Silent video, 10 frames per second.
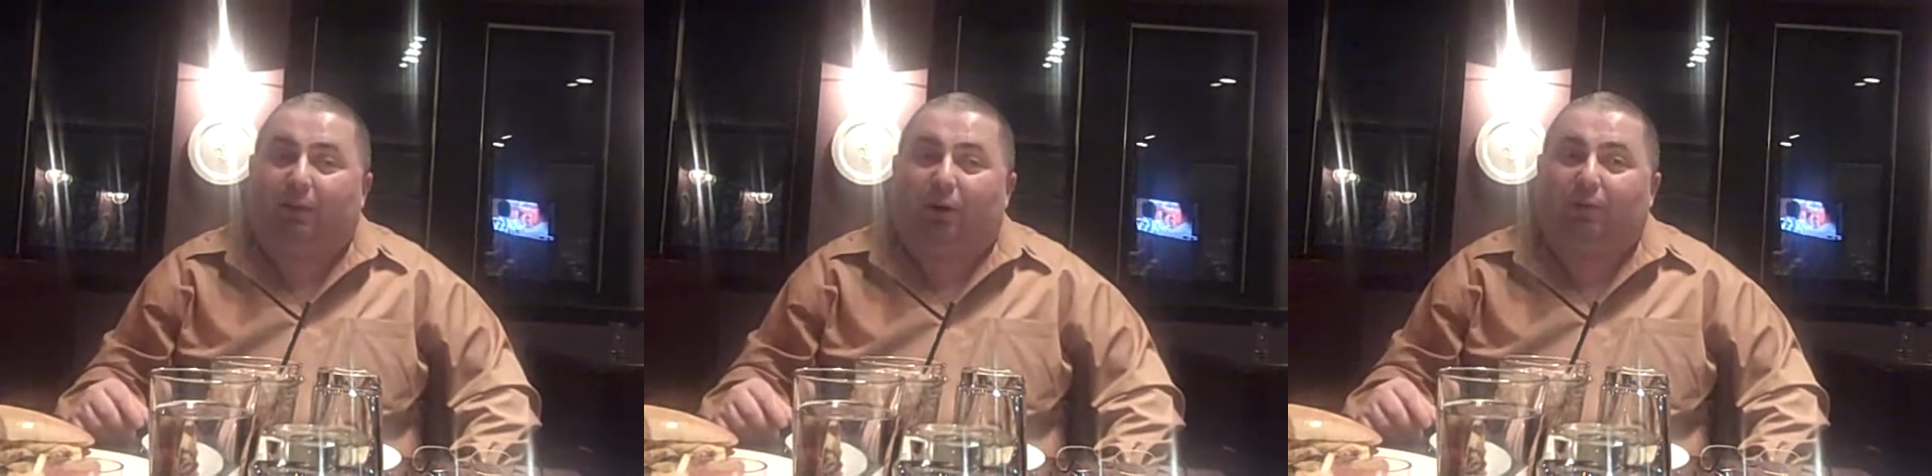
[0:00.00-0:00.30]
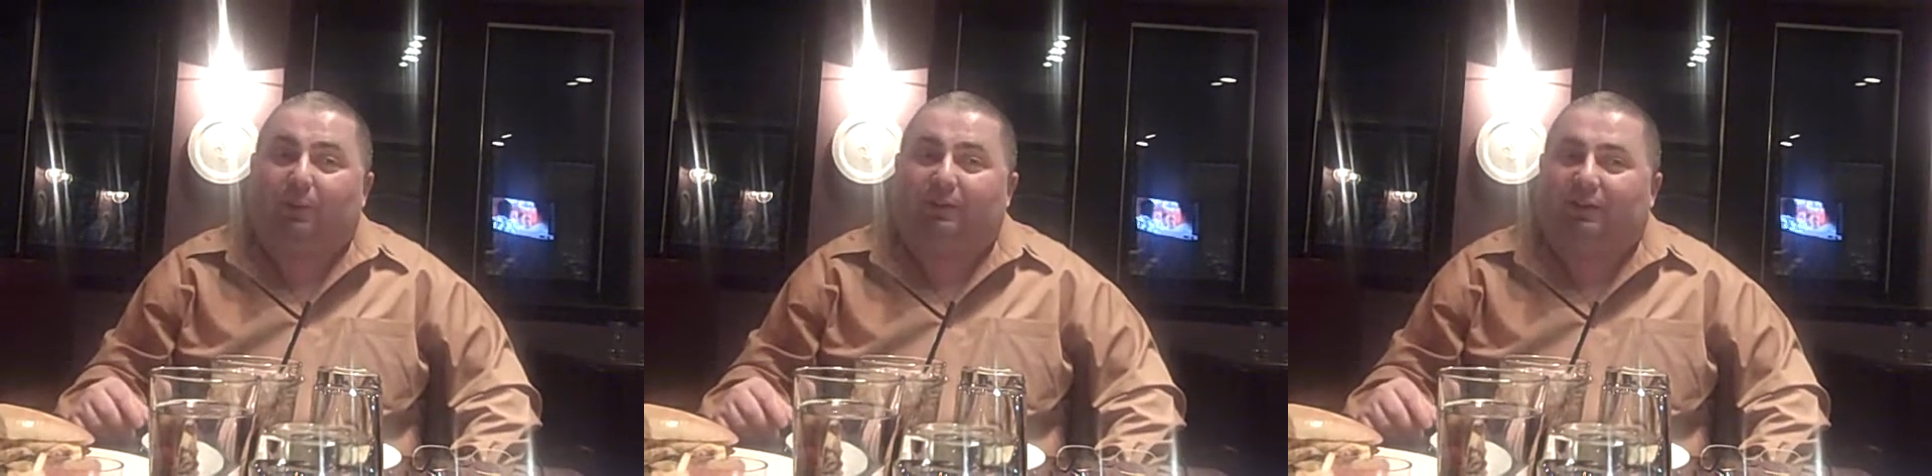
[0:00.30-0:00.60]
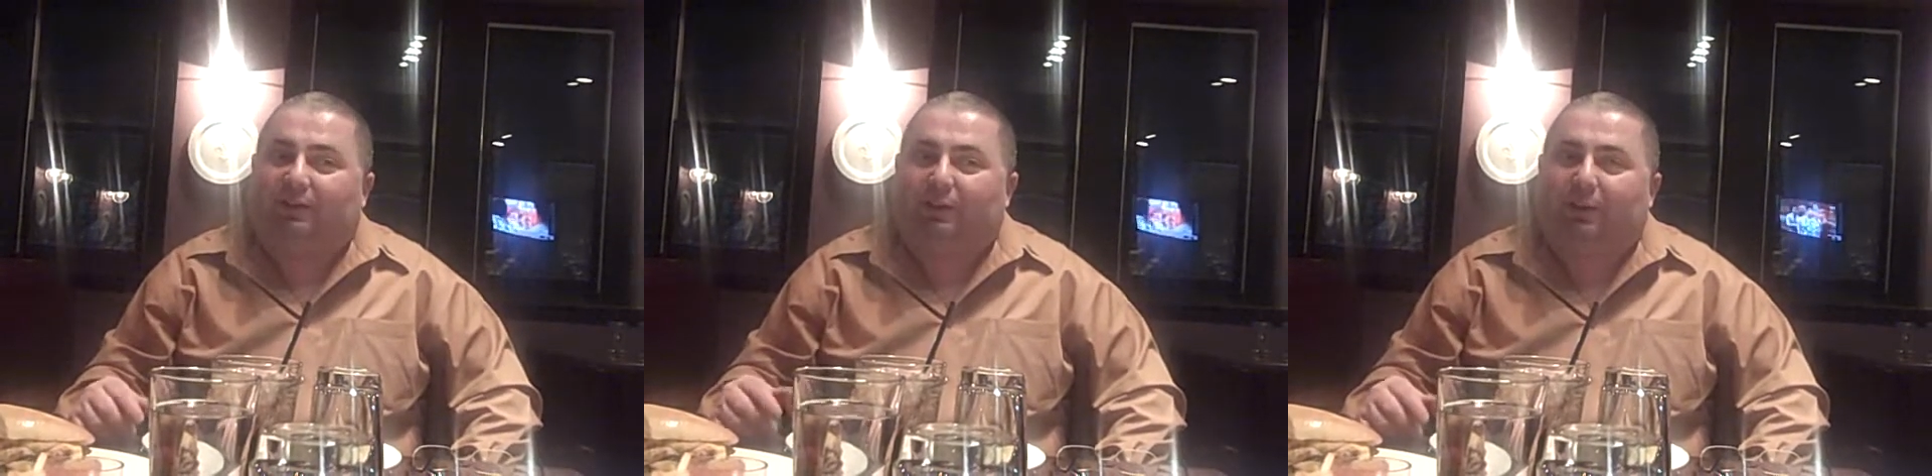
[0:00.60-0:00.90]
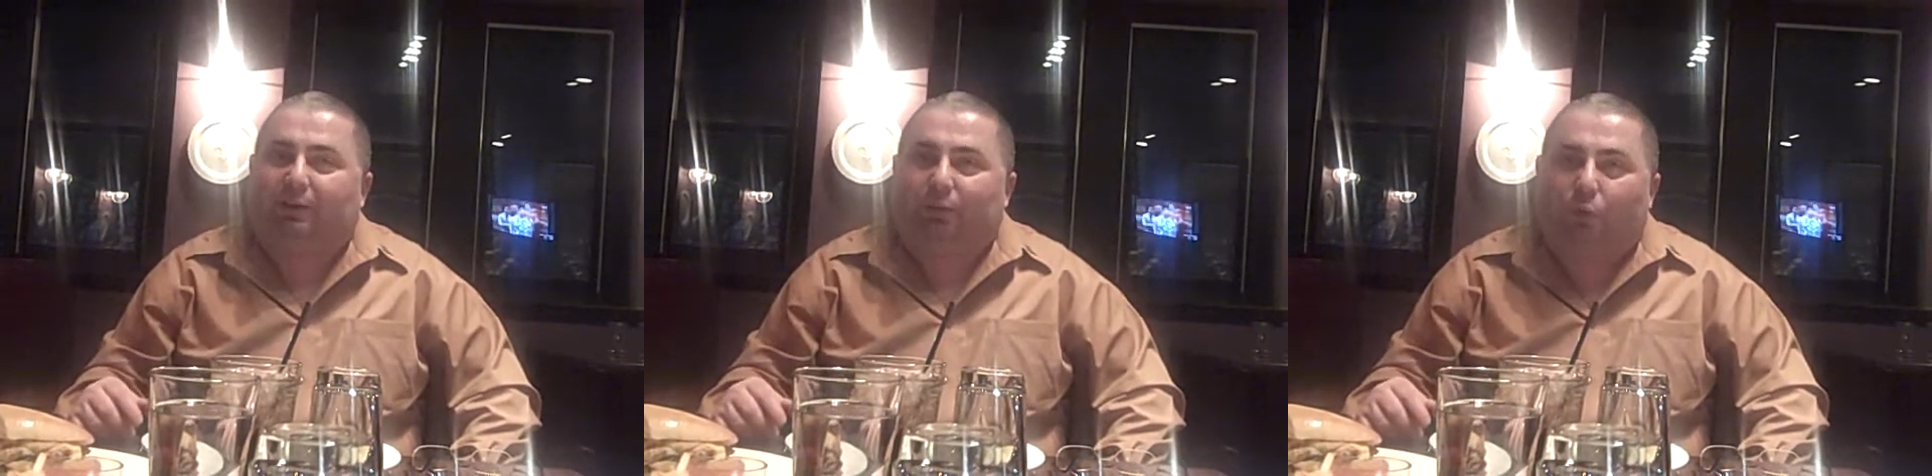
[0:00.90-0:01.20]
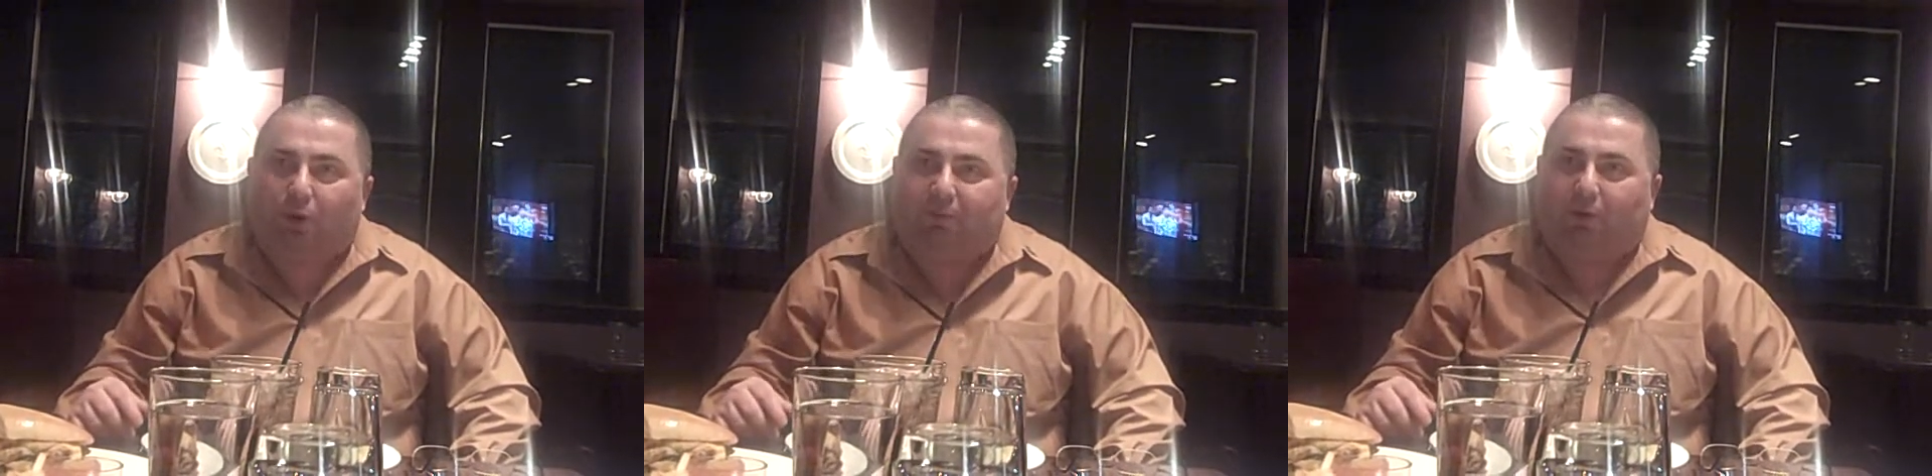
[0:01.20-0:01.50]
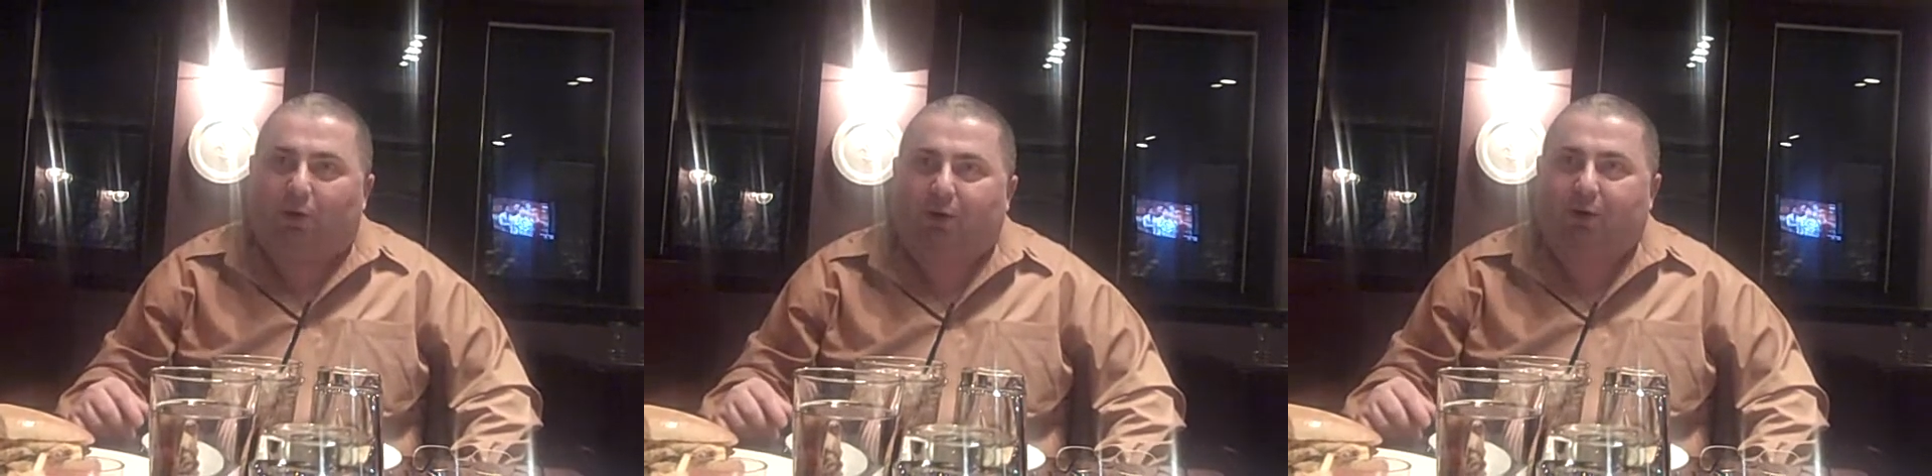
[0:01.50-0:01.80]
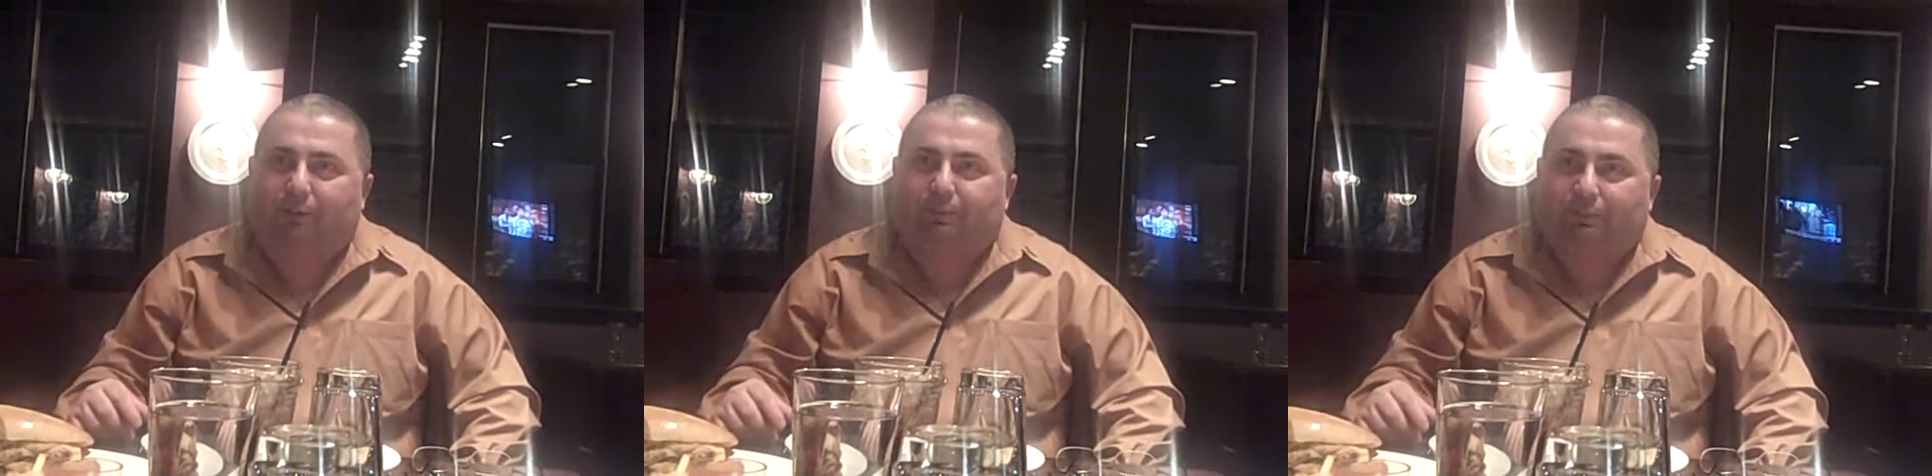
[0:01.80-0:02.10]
come over to me and said, there's somebody at the door for you.